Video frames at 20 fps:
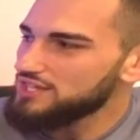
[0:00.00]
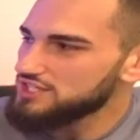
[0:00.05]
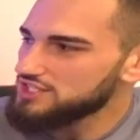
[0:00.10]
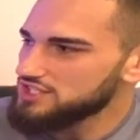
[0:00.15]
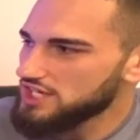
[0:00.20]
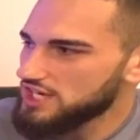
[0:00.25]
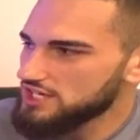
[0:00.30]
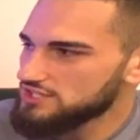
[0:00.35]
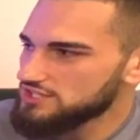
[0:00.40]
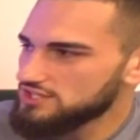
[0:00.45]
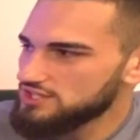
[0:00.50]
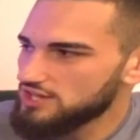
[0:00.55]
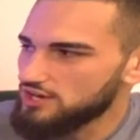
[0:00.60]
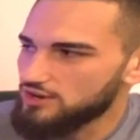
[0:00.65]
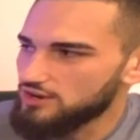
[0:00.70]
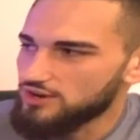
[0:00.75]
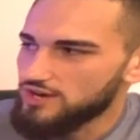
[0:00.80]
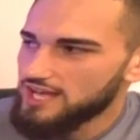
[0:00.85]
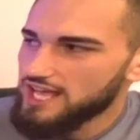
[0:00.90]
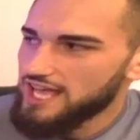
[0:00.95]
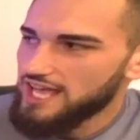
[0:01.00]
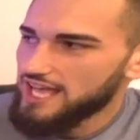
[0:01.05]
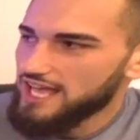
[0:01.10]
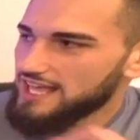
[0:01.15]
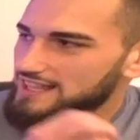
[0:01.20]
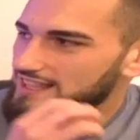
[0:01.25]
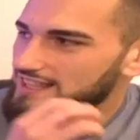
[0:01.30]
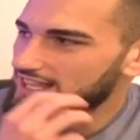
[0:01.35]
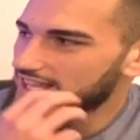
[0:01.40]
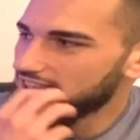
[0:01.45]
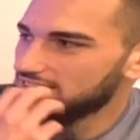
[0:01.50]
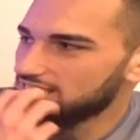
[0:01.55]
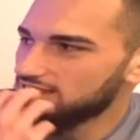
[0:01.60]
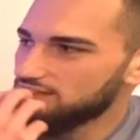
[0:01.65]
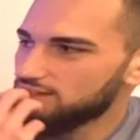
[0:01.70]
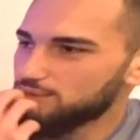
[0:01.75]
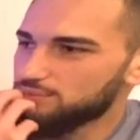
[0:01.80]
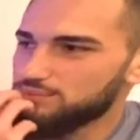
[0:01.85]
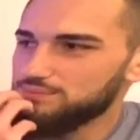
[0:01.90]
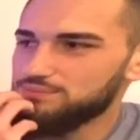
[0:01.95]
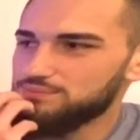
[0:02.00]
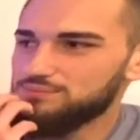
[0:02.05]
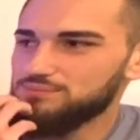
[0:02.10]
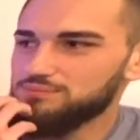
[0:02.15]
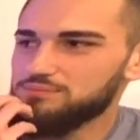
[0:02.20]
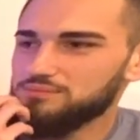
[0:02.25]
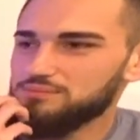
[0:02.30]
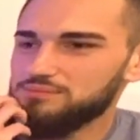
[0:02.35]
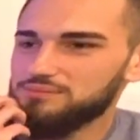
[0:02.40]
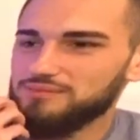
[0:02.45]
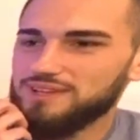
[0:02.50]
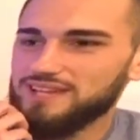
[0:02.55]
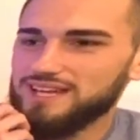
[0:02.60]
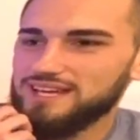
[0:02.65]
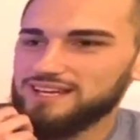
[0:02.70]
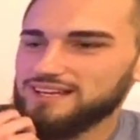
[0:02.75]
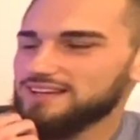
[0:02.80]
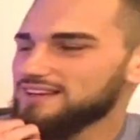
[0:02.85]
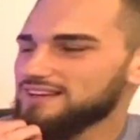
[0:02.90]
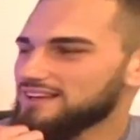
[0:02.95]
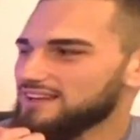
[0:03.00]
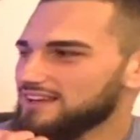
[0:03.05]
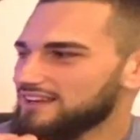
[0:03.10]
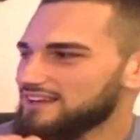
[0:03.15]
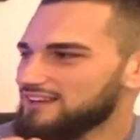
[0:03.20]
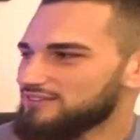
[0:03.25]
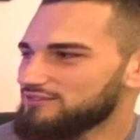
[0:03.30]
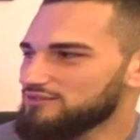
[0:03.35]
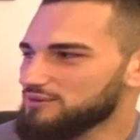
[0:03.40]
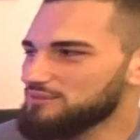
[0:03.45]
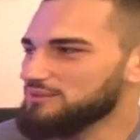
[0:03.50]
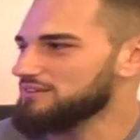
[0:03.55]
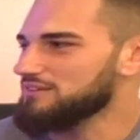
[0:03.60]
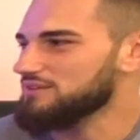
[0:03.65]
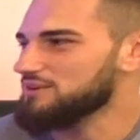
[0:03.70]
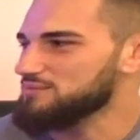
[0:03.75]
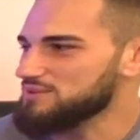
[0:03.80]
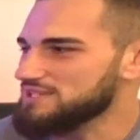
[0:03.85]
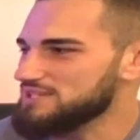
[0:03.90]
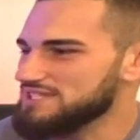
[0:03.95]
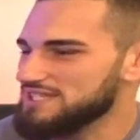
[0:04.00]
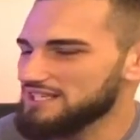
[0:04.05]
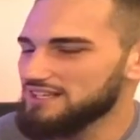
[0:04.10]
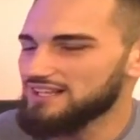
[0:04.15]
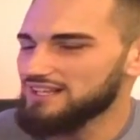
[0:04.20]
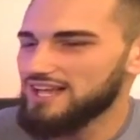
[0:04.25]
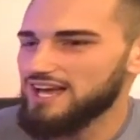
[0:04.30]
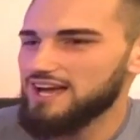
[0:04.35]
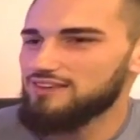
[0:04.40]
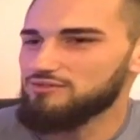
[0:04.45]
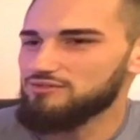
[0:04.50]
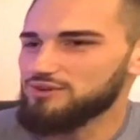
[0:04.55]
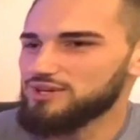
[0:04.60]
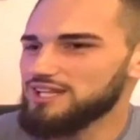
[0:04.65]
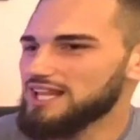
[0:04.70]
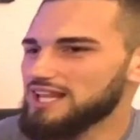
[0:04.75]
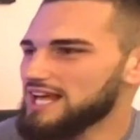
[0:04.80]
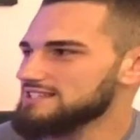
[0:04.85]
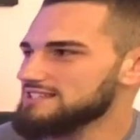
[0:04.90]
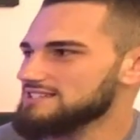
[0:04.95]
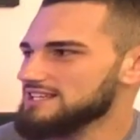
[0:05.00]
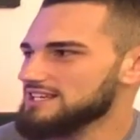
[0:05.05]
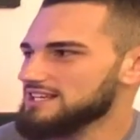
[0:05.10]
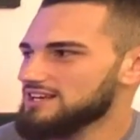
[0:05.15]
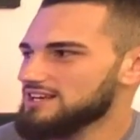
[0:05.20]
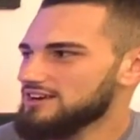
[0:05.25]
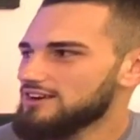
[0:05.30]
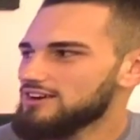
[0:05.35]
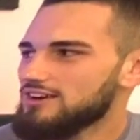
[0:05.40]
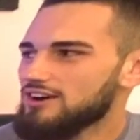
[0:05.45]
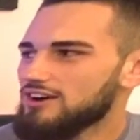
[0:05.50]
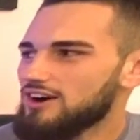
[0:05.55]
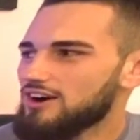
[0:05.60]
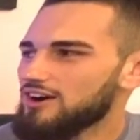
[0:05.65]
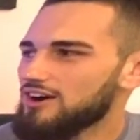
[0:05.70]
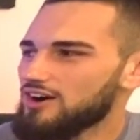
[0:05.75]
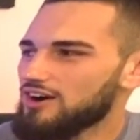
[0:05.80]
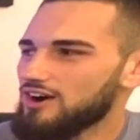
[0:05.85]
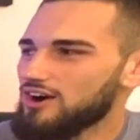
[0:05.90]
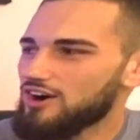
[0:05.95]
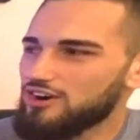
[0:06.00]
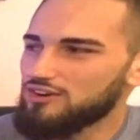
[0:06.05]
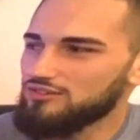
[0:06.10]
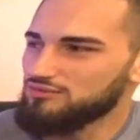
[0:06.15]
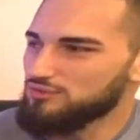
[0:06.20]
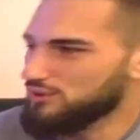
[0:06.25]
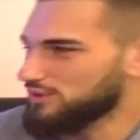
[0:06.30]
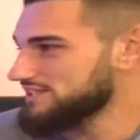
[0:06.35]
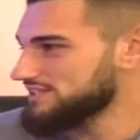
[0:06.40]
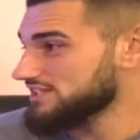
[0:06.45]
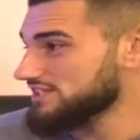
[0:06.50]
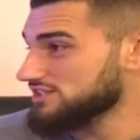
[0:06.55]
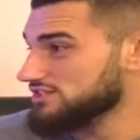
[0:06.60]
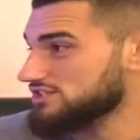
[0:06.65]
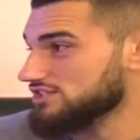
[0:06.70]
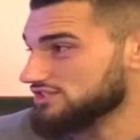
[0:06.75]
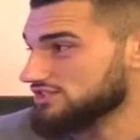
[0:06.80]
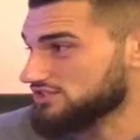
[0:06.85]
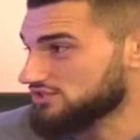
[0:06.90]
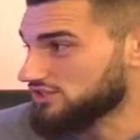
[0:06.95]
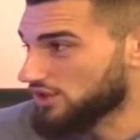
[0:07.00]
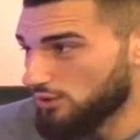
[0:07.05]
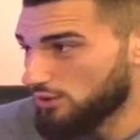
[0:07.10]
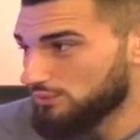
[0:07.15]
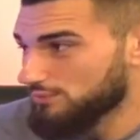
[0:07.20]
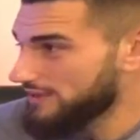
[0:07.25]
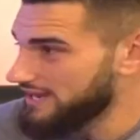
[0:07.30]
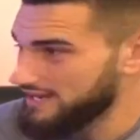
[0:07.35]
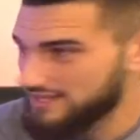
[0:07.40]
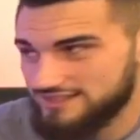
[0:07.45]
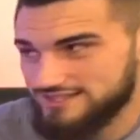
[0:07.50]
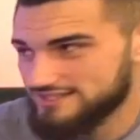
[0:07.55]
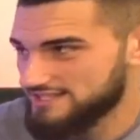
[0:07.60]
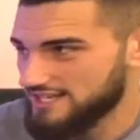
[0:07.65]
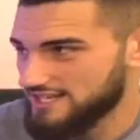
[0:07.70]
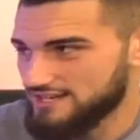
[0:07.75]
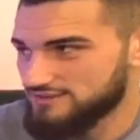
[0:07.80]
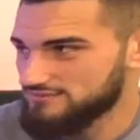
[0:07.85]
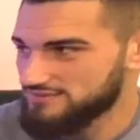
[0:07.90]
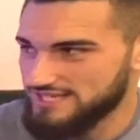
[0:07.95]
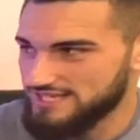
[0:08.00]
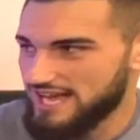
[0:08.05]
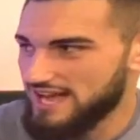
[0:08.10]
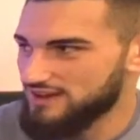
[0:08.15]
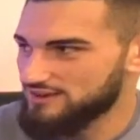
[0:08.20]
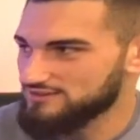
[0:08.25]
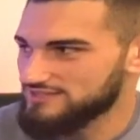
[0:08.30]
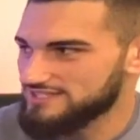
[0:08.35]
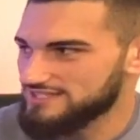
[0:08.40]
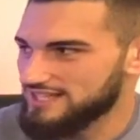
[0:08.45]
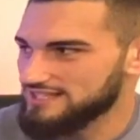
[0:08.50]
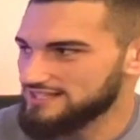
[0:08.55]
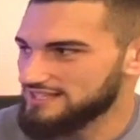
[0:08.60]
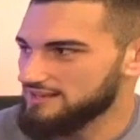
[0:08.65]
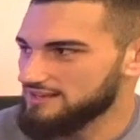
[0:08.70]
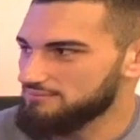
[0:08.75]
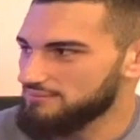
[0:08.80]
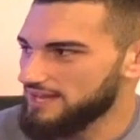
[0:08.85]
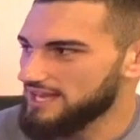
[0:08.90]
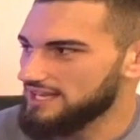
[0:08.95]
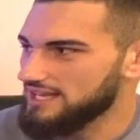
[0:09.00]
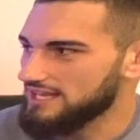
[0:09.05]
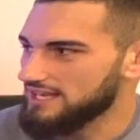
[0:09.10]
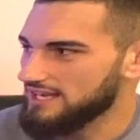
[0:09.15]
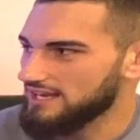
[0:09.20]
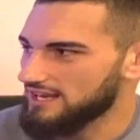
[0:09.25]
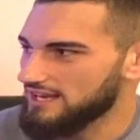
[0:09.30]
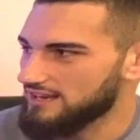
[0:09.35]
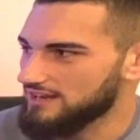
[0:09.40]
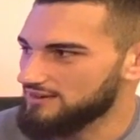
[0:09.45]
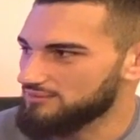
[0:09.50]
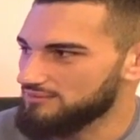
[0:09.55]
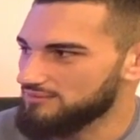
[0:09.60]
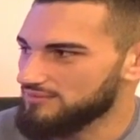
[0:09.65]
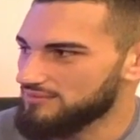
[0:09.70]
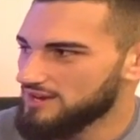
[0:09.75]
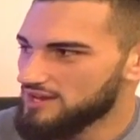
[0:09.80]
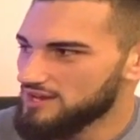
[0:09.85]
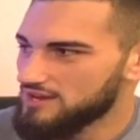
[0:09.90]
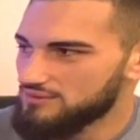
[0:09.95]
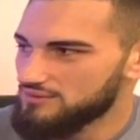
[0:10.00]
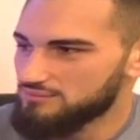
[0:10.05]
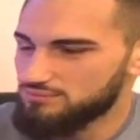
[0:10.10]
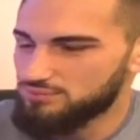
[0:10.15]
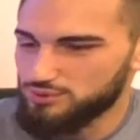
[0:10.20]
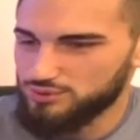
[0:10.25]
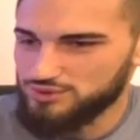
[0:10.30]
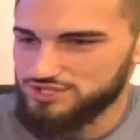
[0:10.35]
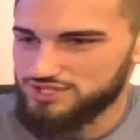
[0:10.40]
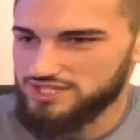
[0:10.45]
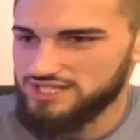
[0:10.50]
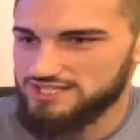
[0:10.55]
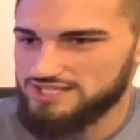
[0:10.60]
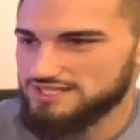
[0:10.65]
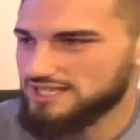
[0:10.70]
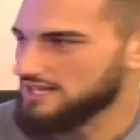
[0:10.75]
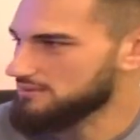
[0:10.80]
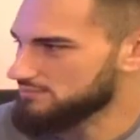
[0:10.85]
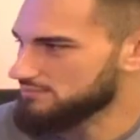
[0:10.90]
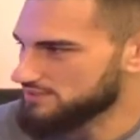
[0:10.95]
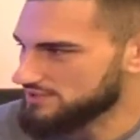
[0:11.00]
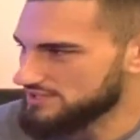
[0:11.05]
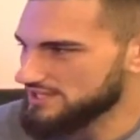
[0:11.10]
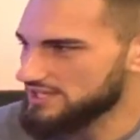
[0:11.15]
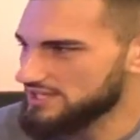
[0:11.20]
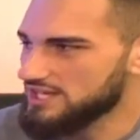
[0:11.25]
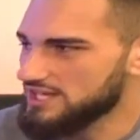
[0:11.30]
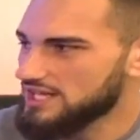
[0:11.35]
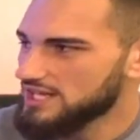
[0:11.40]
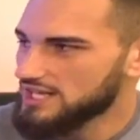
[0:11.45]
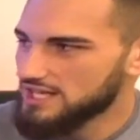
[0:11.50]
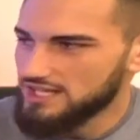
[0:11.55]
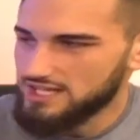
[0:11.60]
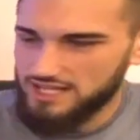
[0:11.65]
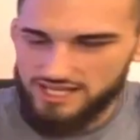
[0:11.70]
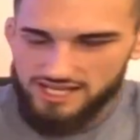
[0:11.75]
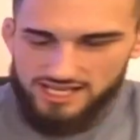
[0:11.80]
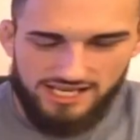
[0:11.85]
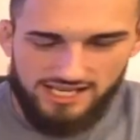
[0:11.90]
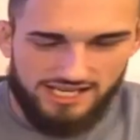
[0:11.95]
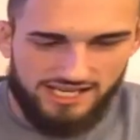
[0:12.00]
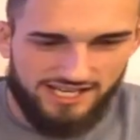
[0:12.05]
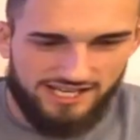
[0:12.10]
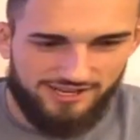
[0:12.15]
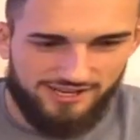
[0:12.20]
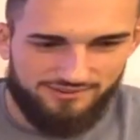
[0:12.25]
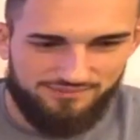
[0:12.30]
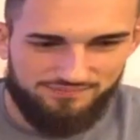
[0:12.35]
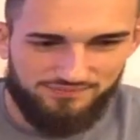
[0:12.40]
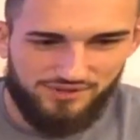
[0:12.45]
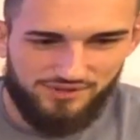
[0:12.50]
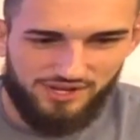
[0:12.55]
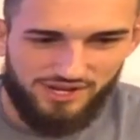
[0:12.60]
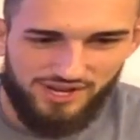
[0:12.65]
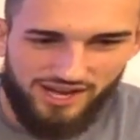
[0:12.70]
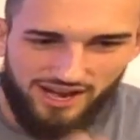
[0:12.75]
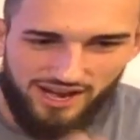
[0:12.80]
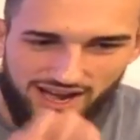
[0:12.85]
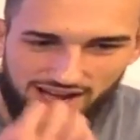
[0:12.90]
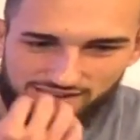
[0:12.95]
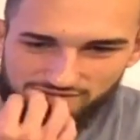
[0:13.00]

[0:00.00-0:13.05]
changed though, and the like from living in Brazil, I've realized like our voices just don't make the same sounds that they make in Portuguese, like in Brazil, and I've